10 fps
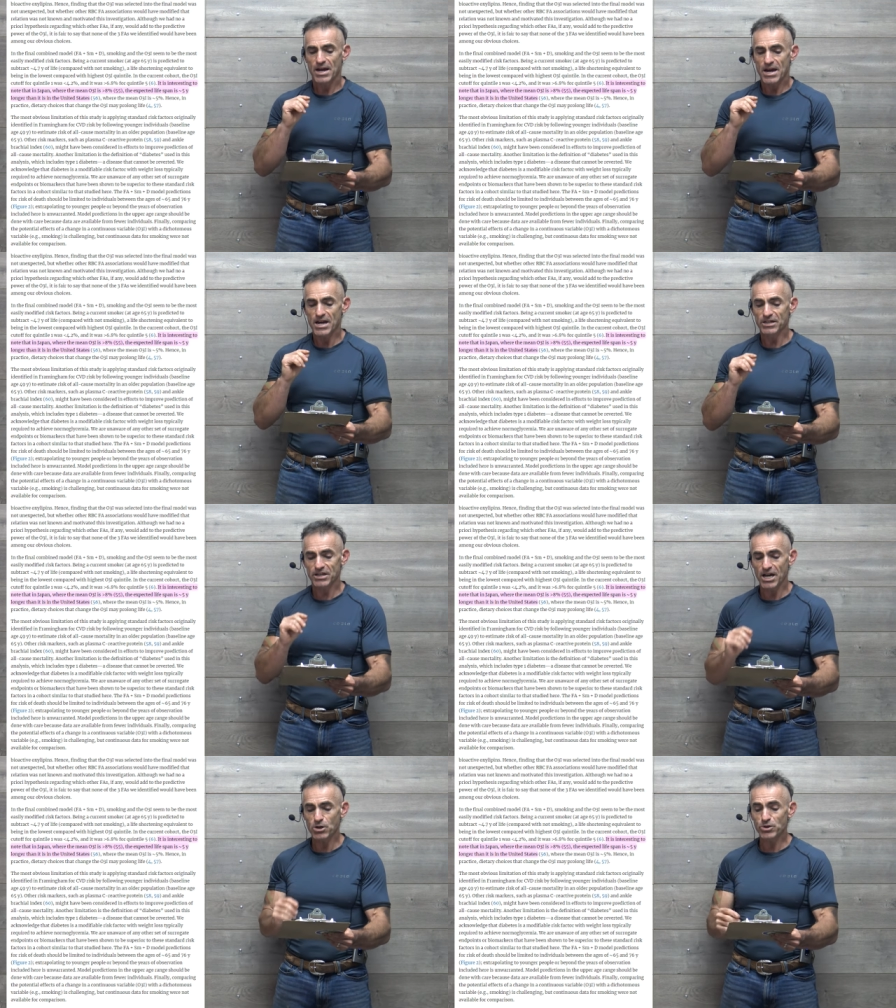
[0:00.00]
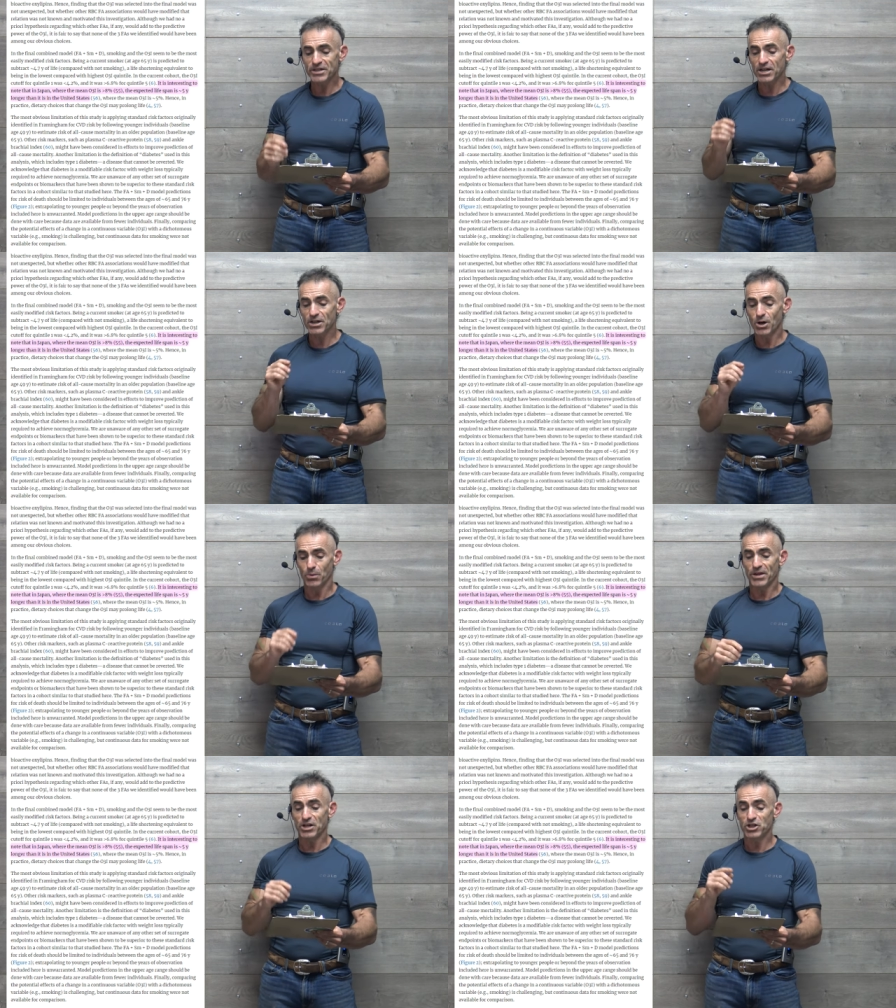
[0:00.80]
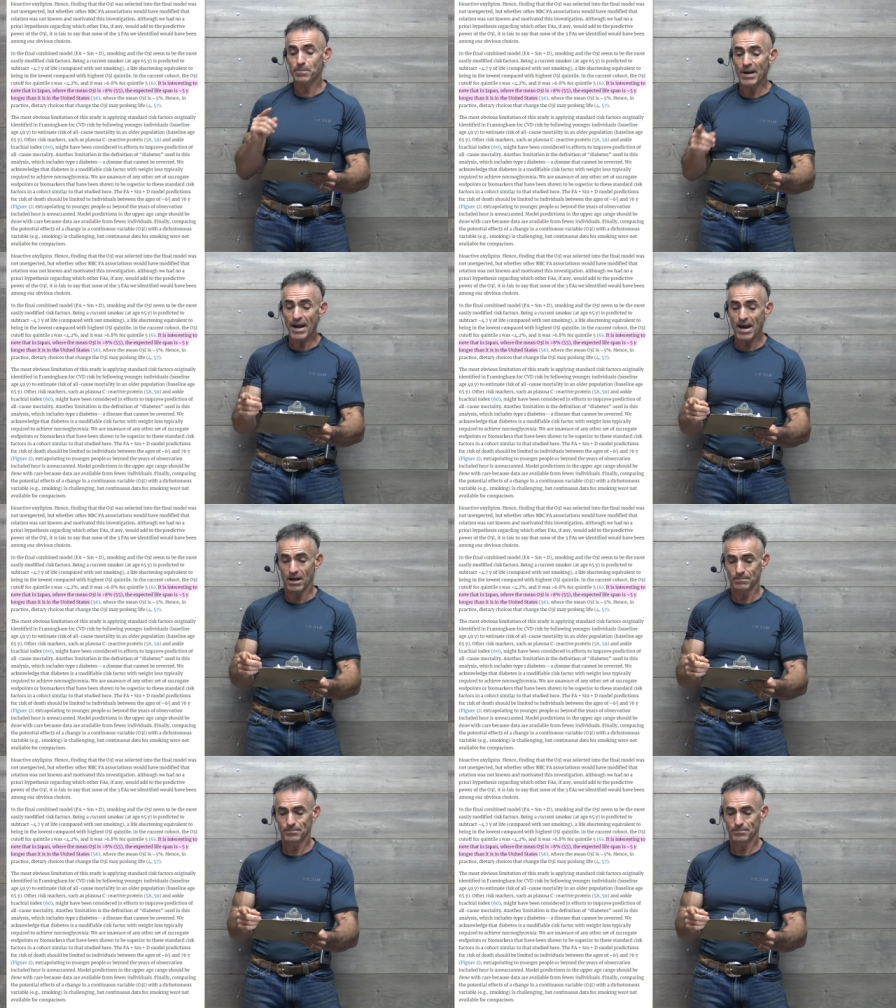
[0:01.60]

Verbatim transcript: It is interesting to note that in Japan,